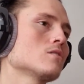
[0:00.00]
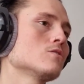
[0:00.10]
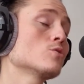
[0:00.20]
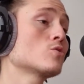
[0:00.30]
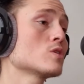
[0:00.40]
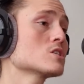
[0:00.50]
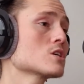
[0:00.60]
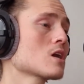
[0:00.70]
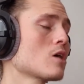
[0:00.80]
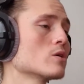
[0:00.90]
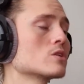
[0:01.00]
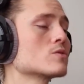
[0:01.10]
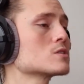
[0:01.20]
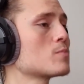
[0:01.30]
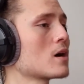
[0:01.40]
nutrition, how it
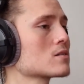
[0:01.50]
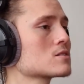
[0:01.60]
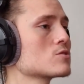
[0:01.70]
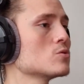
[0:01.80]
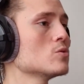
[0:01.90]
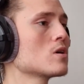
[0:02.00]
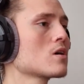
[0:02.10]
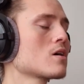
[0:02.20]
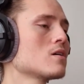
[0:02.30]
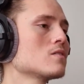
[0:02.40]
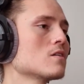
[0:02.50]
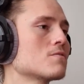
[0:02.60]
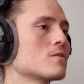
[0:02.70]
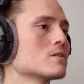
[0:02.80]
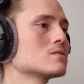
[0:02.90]
responds to
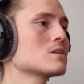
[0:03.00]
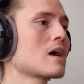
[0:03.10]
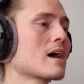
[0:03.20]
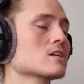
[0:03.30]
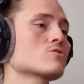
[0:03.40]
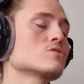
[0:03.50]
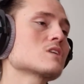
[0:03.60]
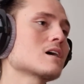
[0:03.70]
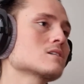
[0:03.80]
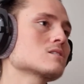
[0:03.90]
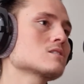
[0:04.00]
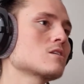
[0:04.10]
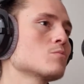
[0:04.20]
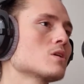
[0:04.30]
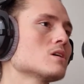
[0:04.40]
different exercise
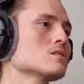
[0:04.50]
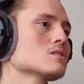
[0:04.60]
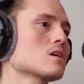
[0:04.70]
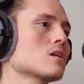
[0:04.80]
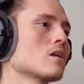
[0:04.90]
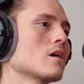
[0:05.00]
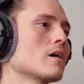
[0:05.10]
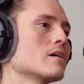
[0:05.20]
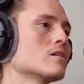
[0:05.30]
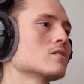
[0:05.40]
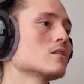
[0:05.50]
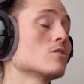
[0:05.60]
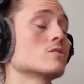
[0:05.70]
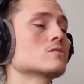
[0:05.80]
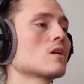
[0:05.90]
stimulus, and I
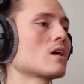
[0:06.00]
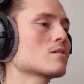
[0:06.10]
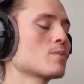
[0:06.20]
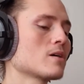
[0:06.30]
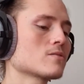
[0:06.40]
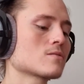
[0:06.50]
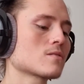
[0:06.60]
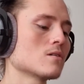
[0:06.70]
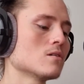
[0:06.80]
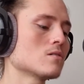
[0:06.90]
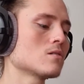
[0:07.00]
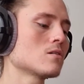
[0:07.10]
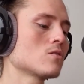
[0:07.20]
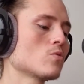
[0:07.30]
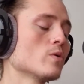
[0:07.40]
learned a lot about
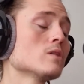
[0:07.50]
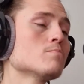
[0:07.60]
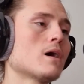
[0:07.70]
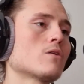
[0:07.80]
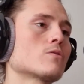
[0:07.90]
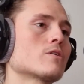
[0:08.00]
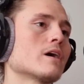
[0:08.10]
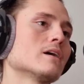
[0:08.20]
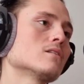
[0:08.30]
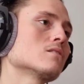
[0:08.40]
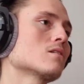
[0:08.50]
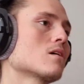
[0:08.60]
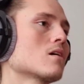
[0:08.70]
willpower, and